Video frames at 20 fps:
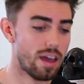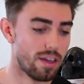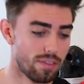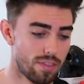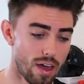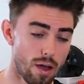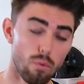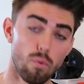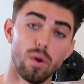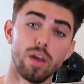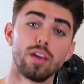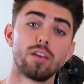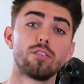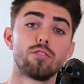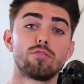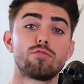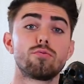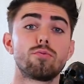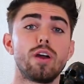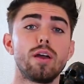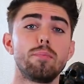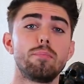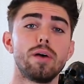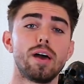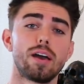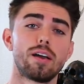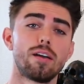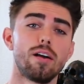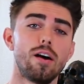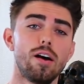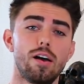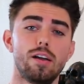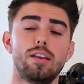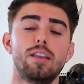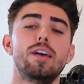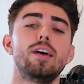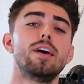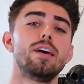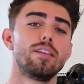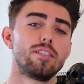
that weight goes right back on.